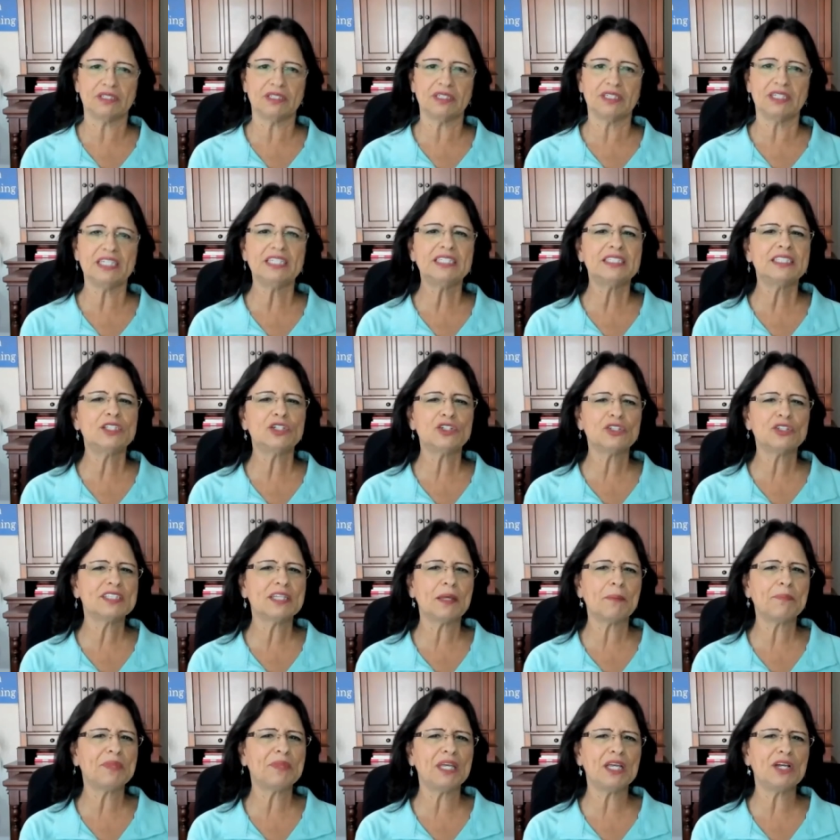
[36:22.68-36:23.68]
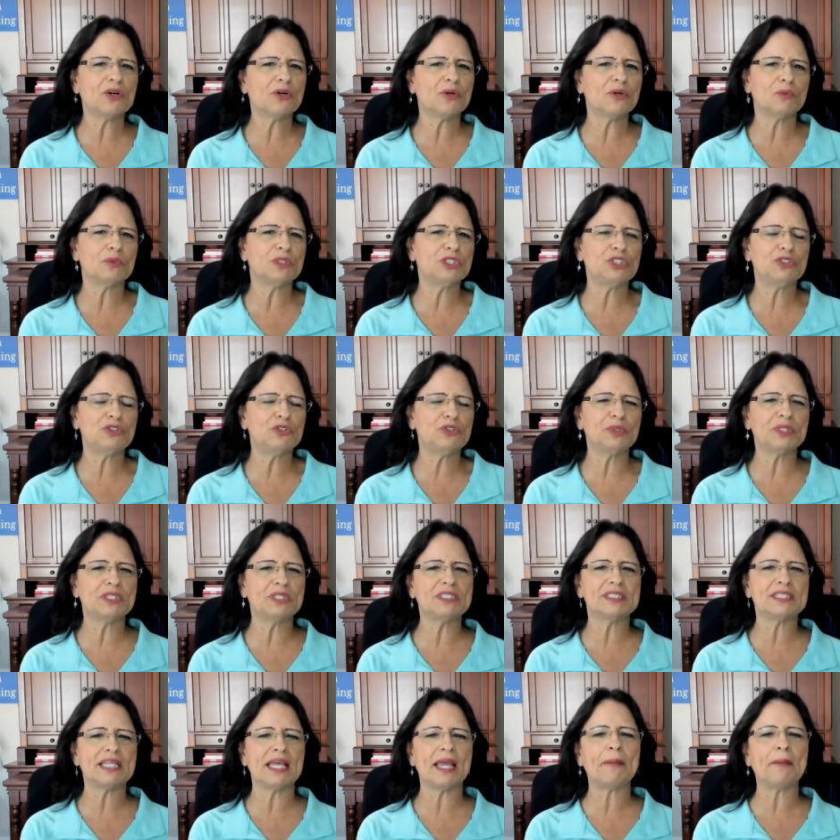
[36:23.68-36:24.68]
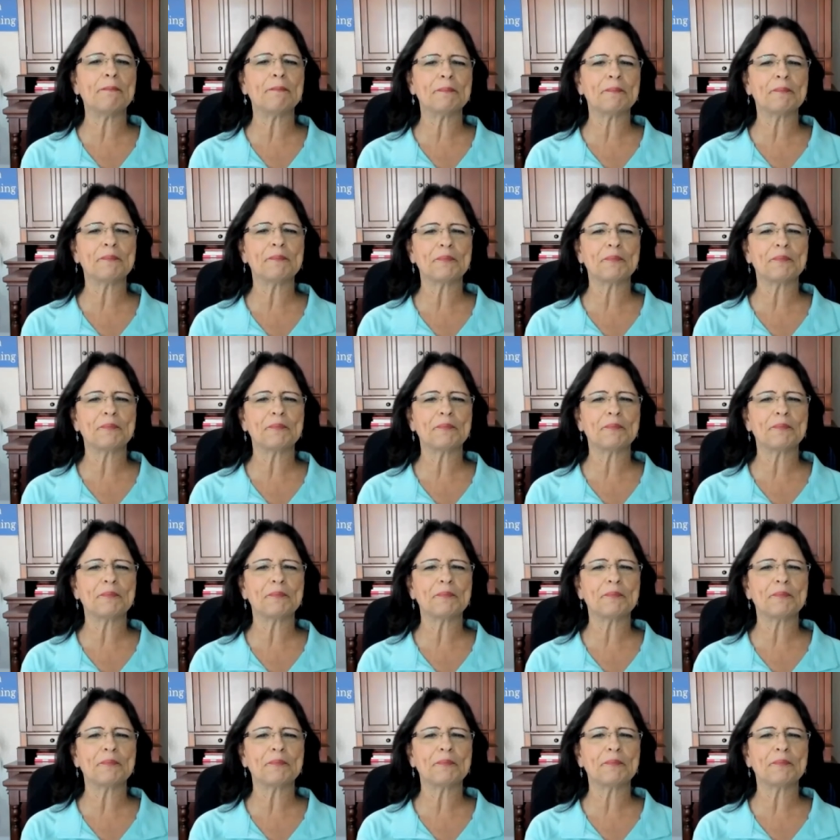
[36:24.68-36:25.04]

Is there something or would you do it the same?